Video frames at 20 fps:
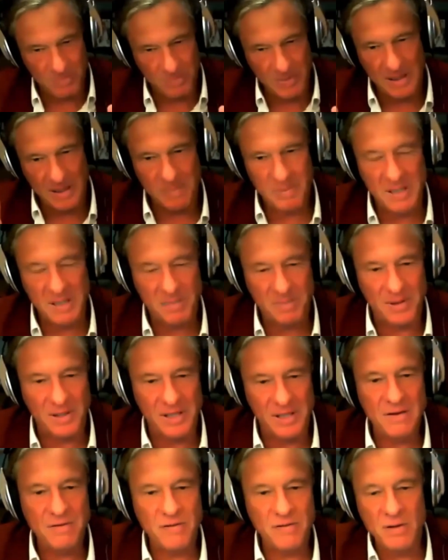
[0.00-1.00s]
by people,
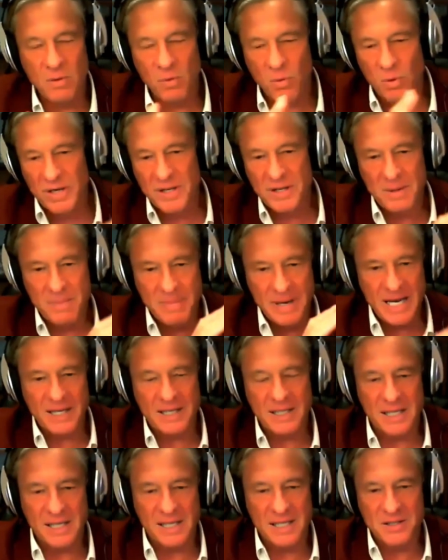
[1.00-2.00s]
even the one, the bad
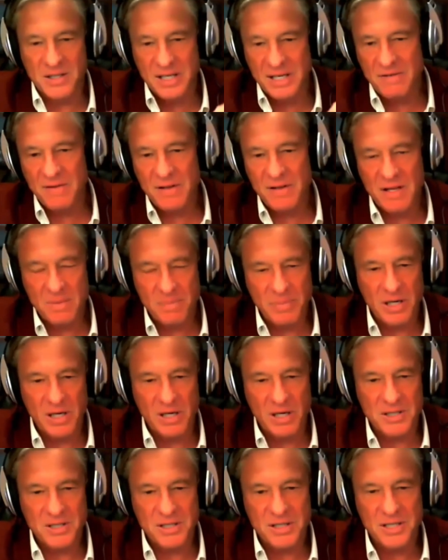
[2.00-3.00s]
guys, even in the
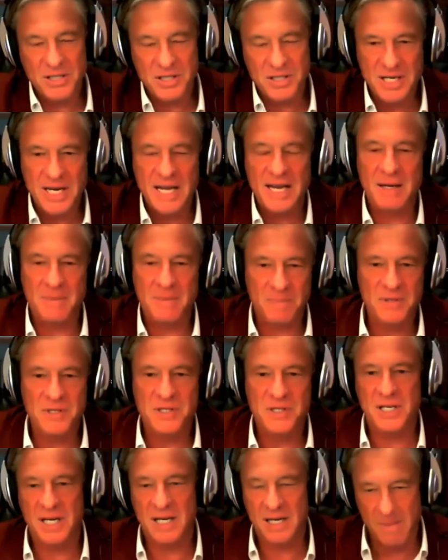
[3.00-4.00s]
past, to stand up and
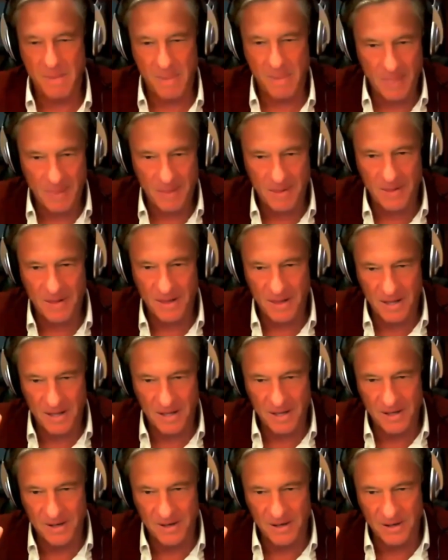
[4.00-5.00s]
say,
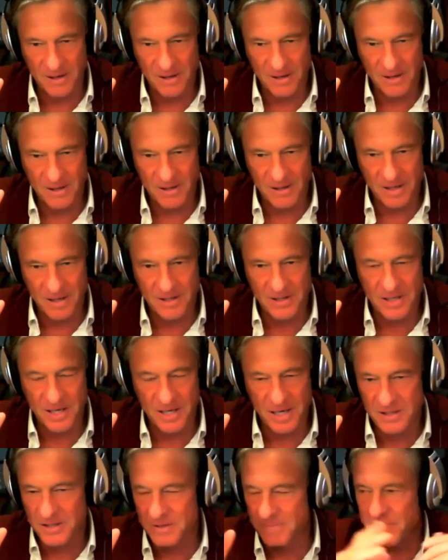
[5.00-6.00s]
you know, it's
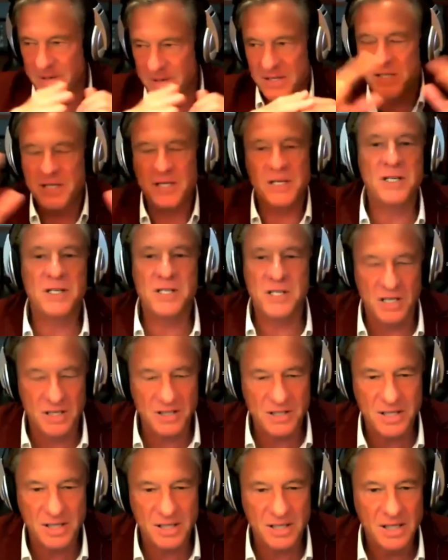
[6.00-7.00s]
it's it's a
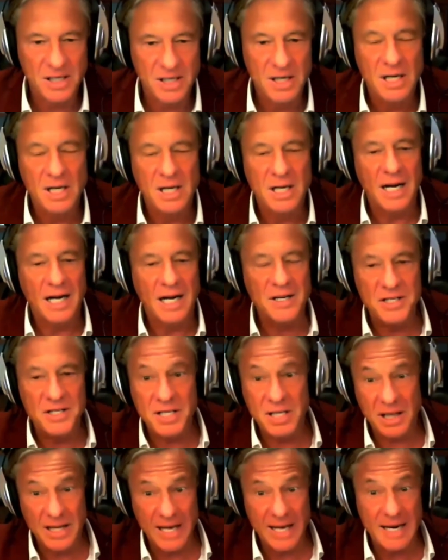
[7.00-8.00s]
disaster. Right.
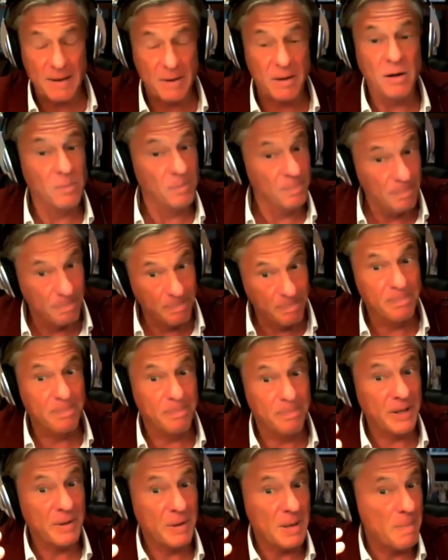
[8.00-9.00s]
Until that,
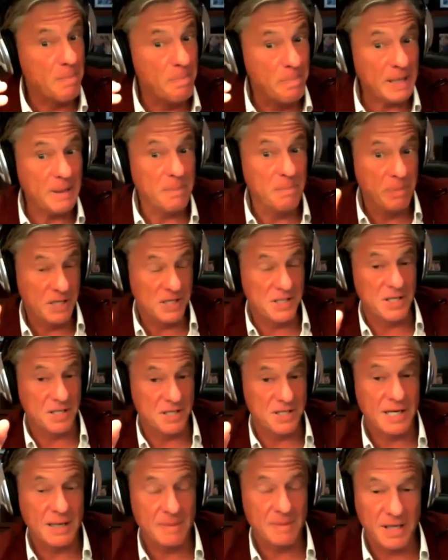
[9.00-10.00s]
by the way, big
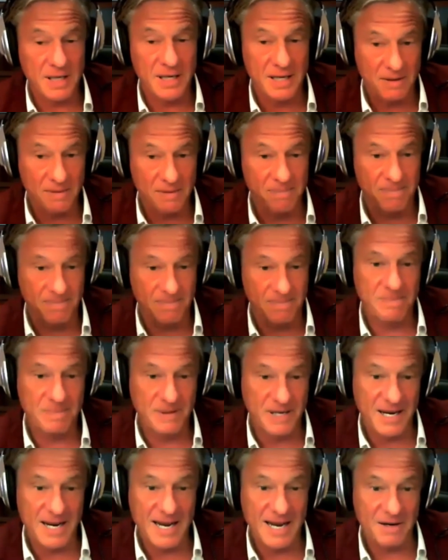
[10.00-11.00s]
business. I'm going to go
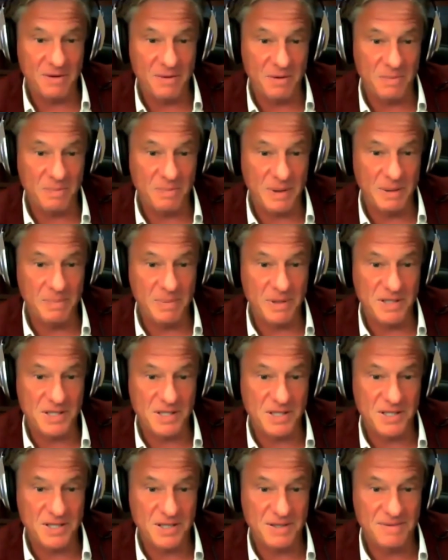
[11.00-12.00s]
get angry with big
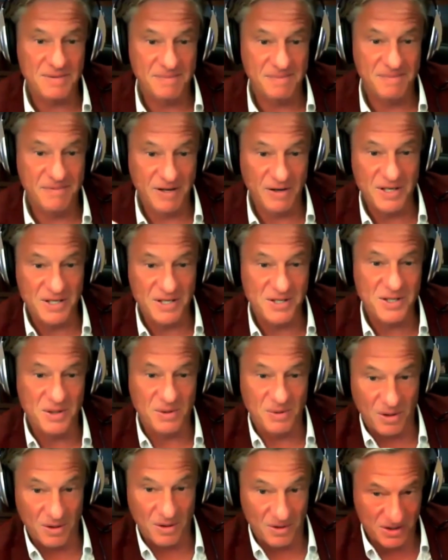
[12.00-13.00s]
business very
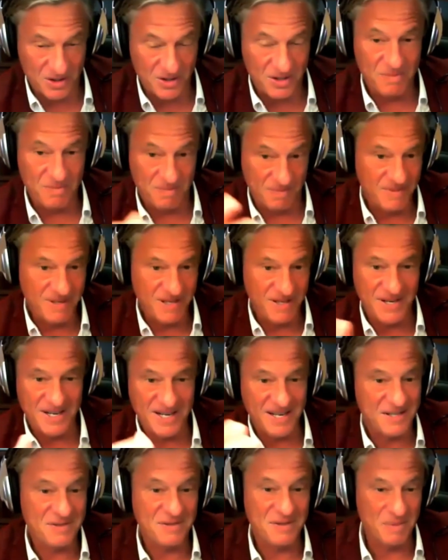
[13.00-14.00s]
soon on this in the
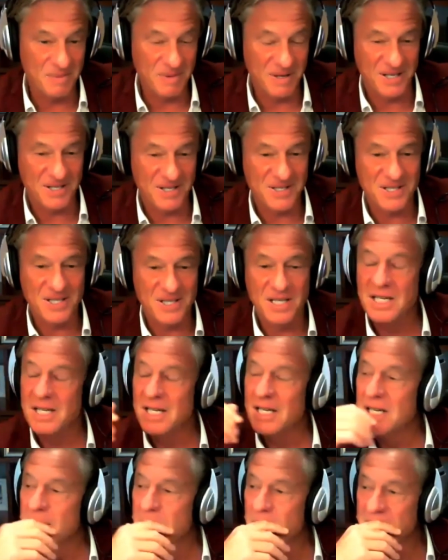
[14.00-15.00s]
next few minutes.
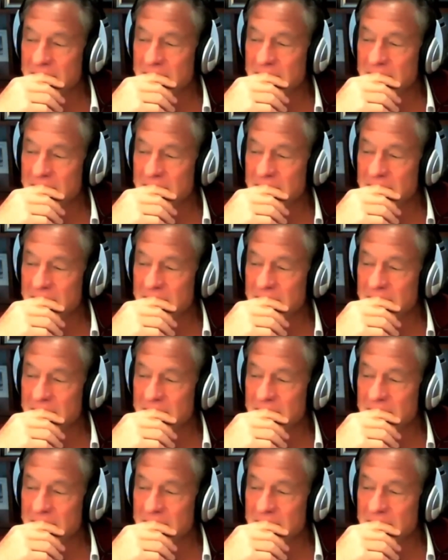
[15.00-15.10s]
Right. But